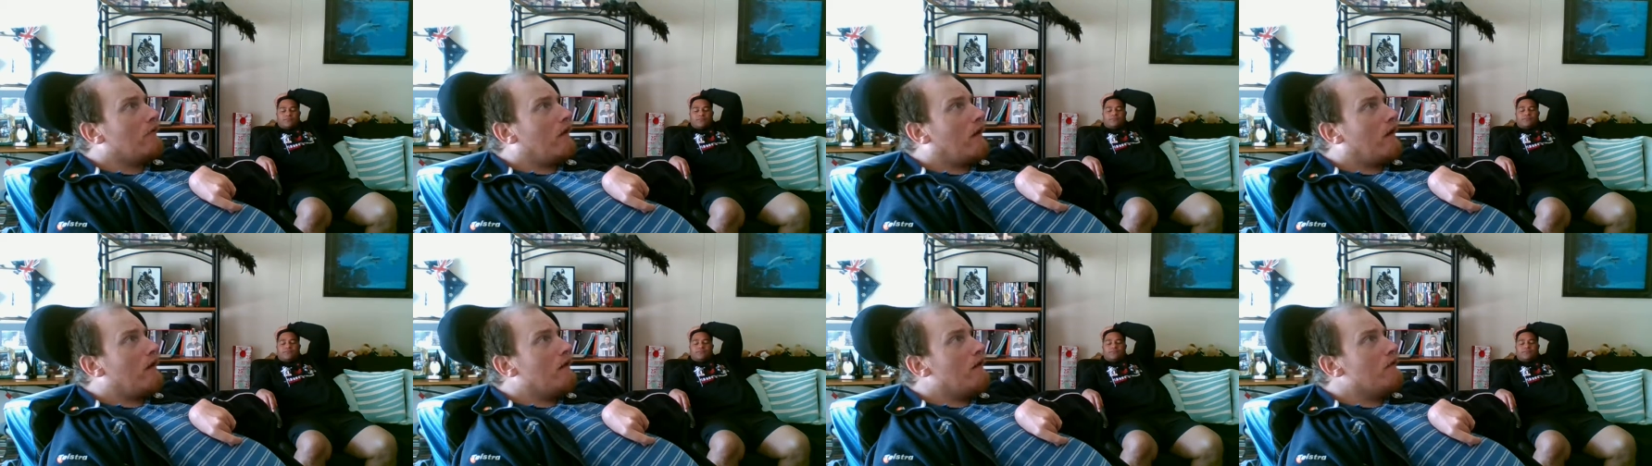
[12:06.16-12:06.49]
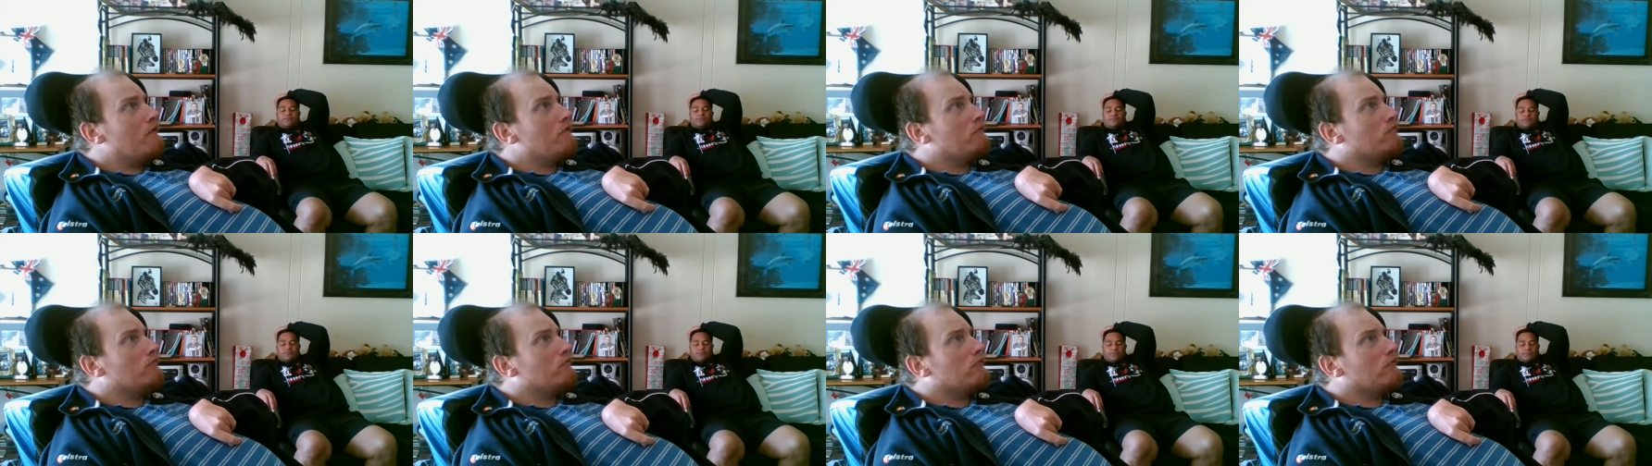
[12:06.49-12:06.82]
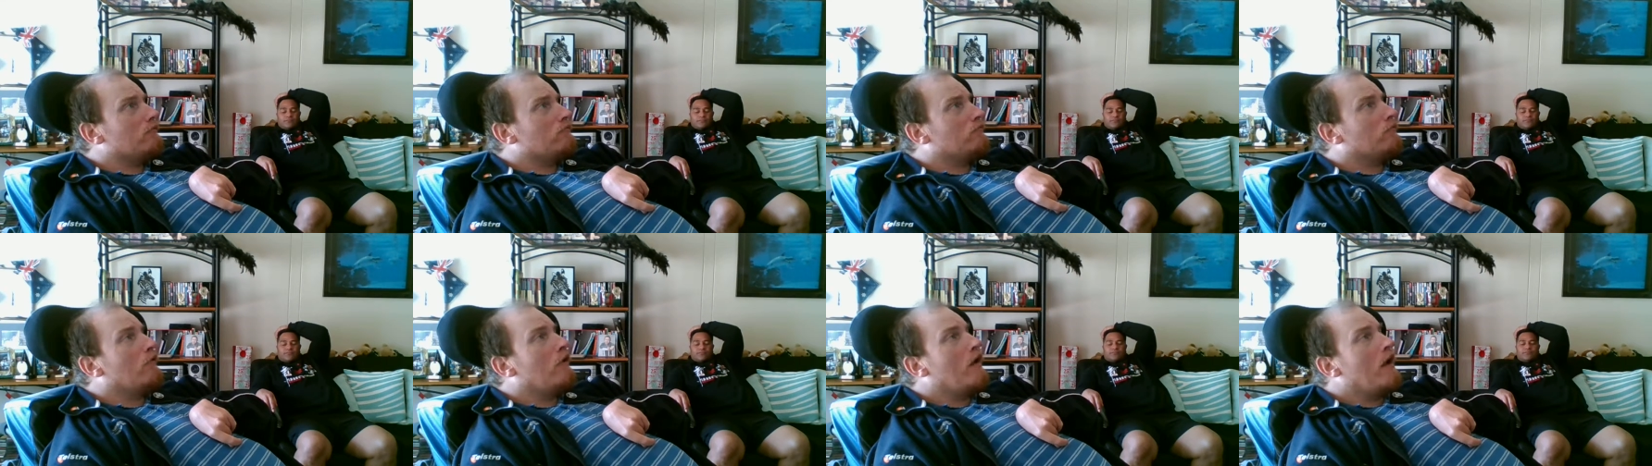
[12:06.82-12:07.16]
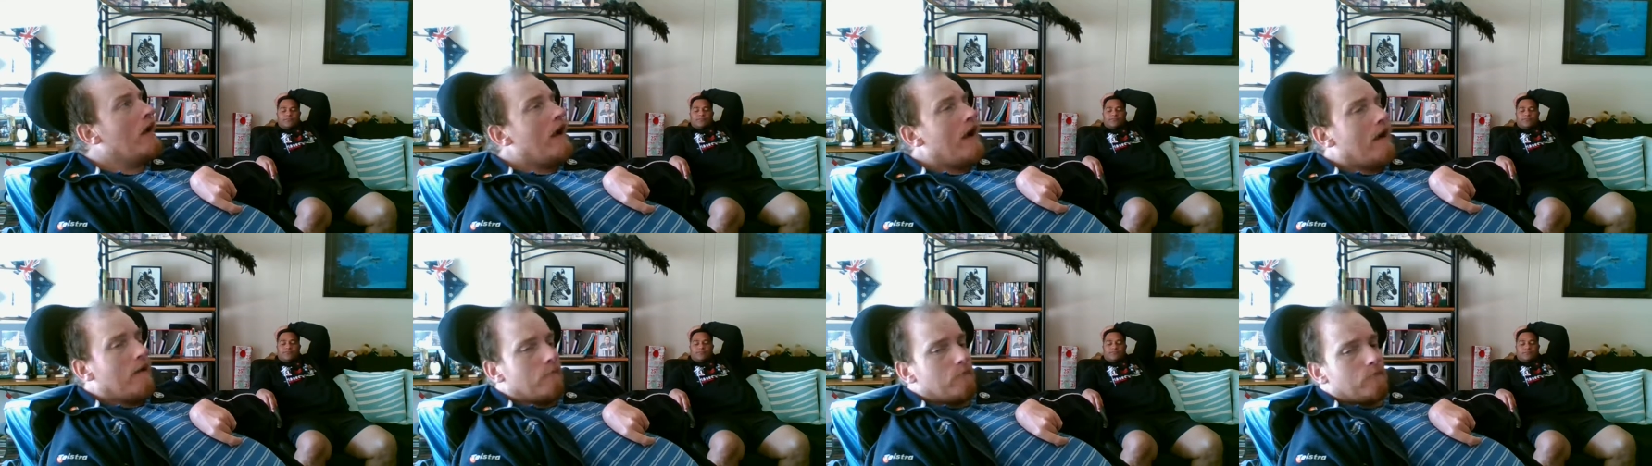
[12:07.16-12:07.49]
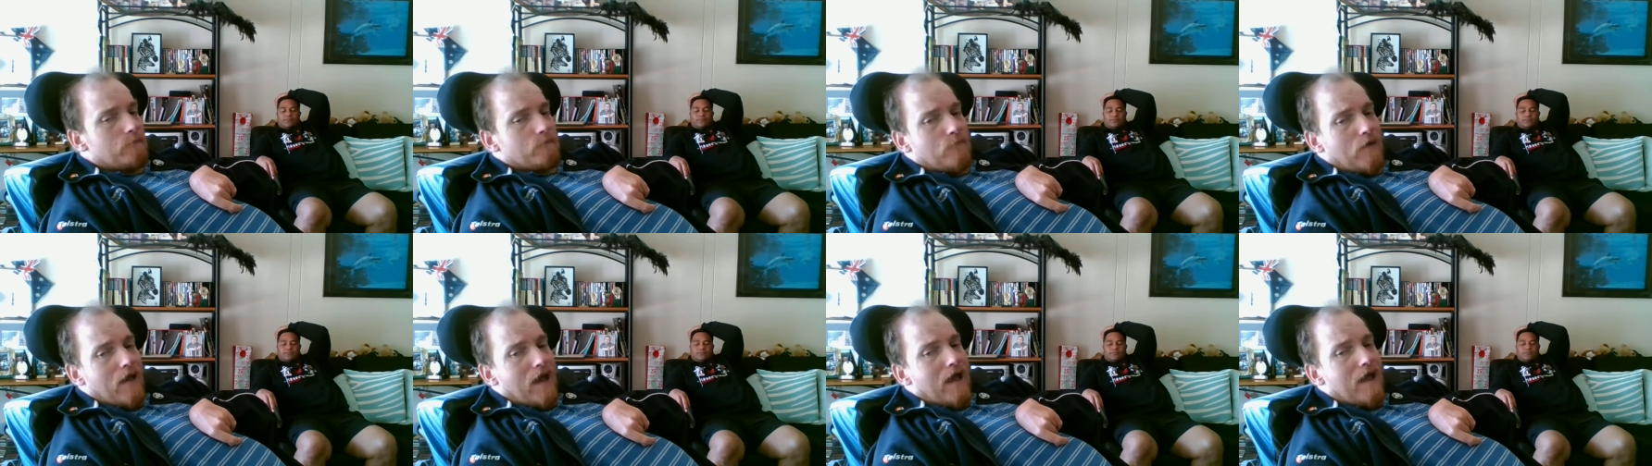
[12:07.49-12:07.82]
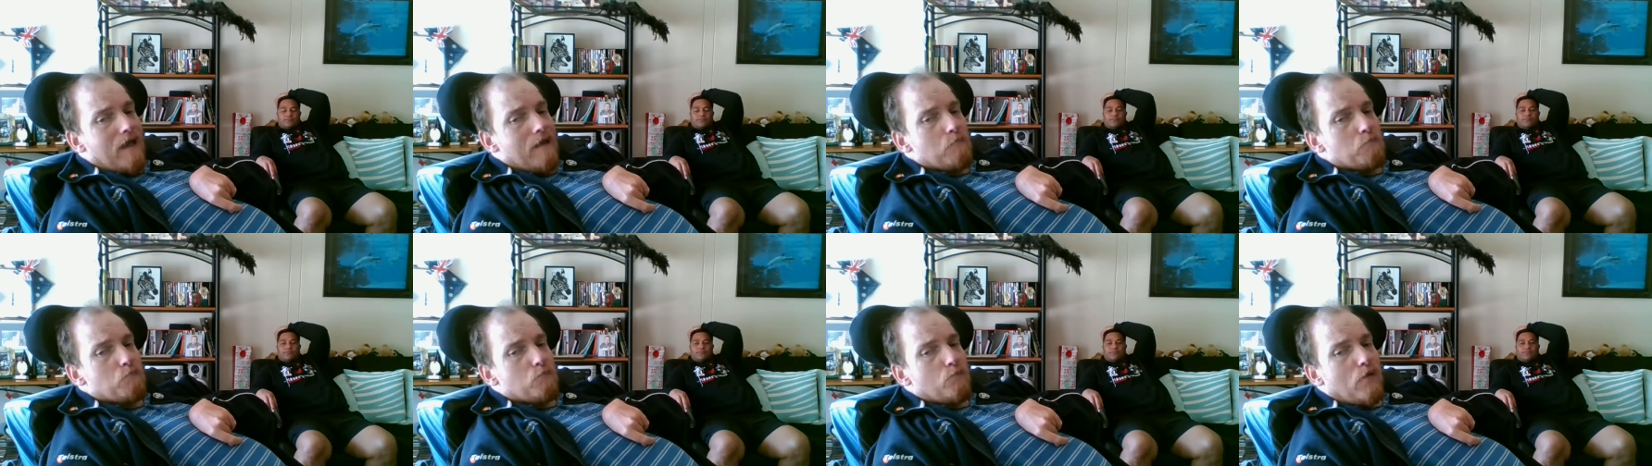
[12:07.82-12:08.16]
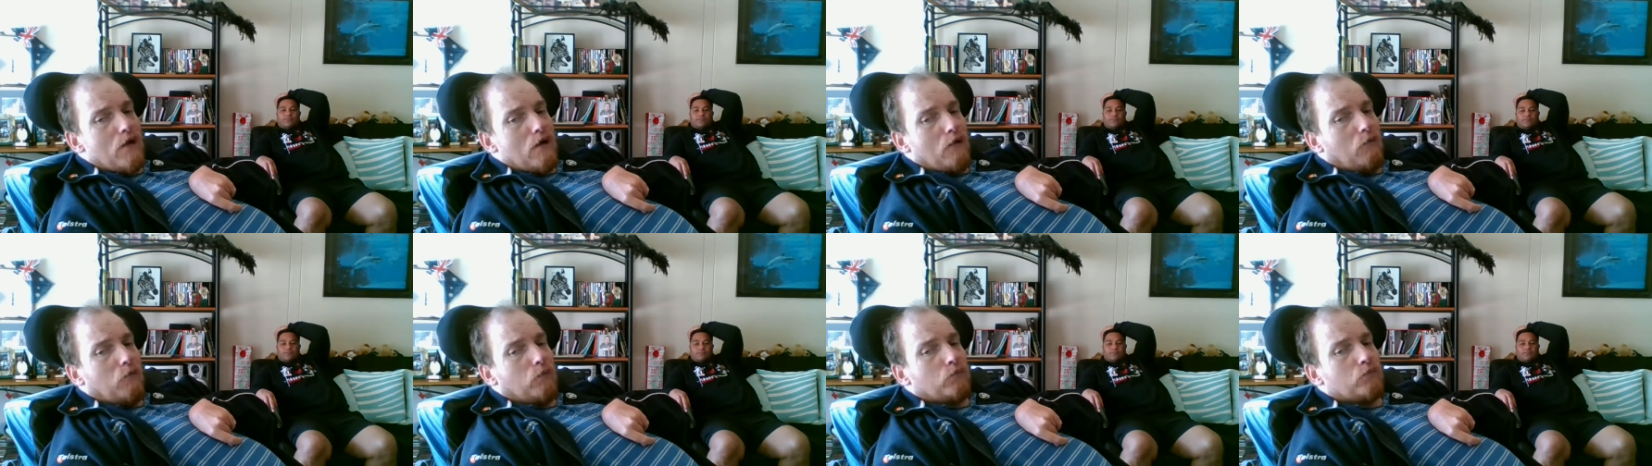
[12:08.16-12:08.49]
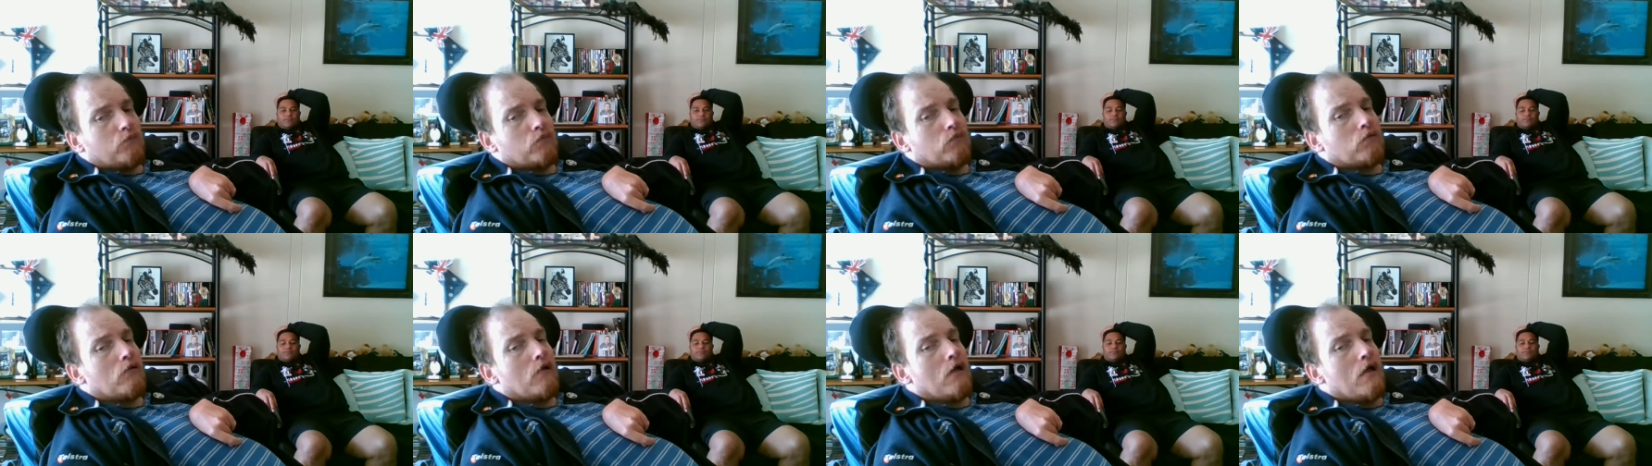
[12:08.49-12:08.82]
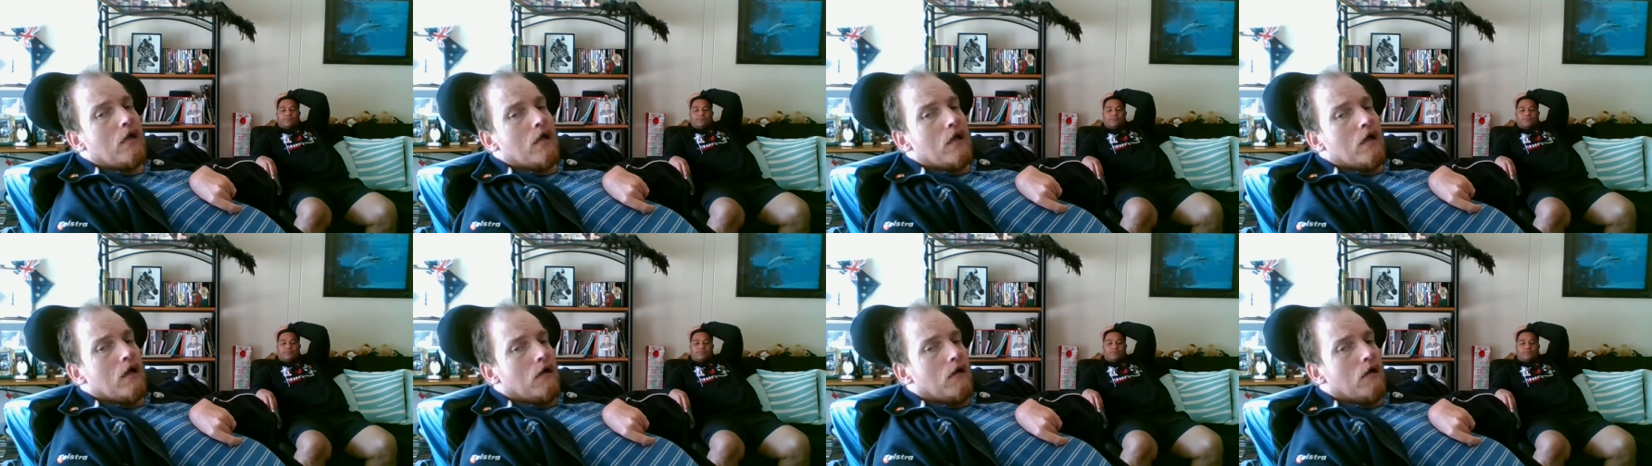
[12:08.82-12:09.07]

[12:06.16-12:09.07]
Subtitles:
hoses, fan belts,